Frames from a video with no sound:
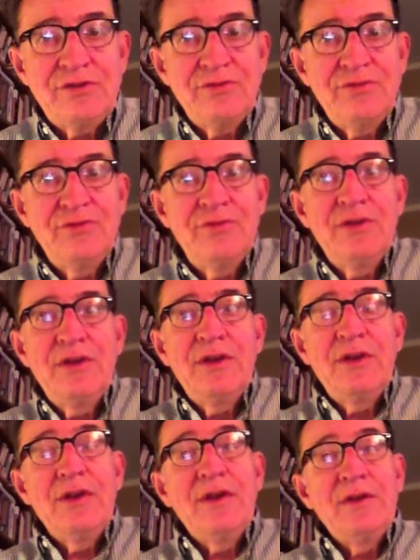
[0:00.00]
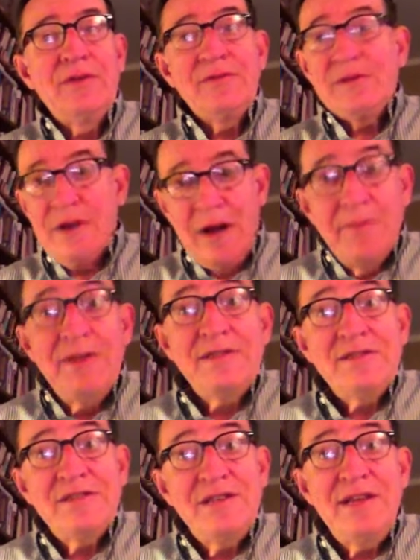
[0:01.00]
to come and
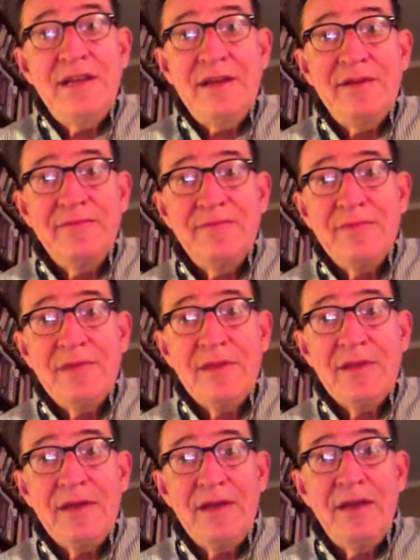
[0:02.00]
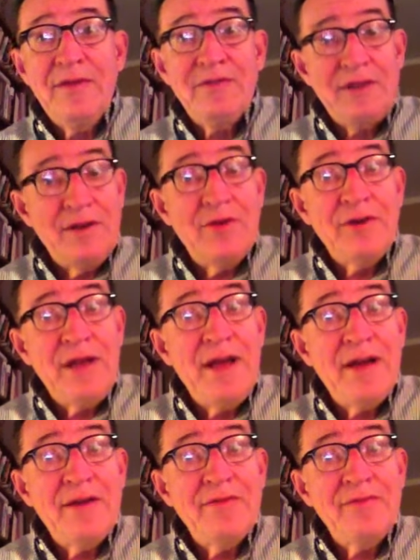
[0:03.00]
see if they don't
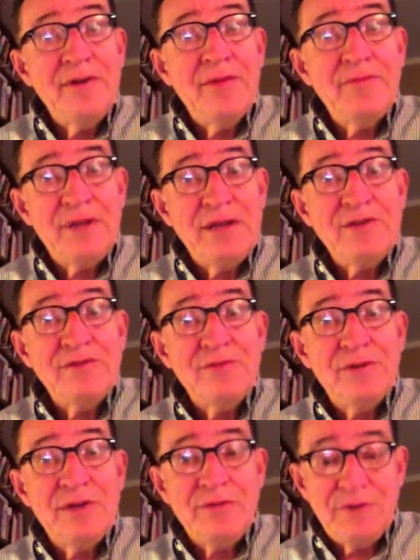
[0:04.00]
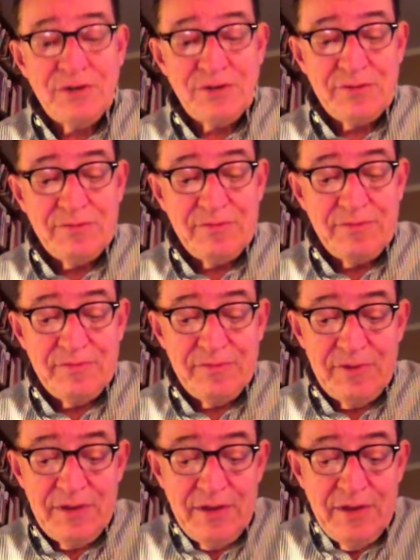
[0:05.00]
have a place where they worship.
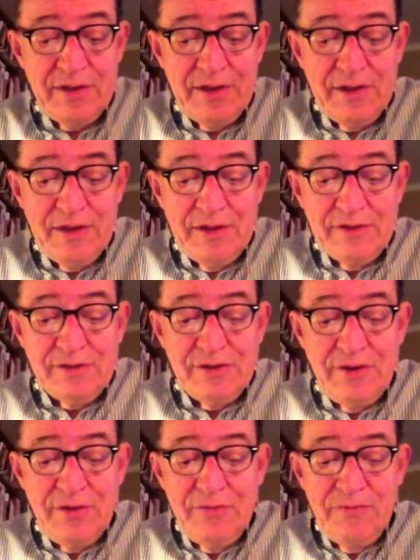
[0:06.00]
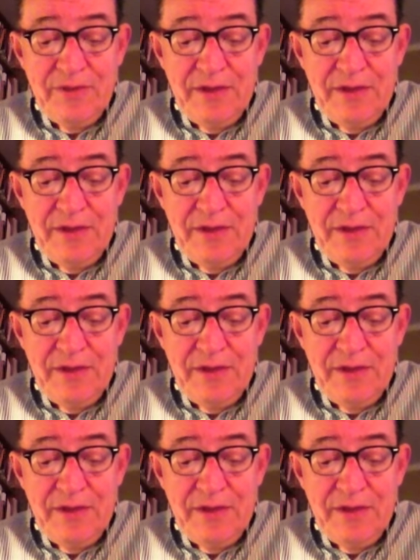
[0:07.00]
So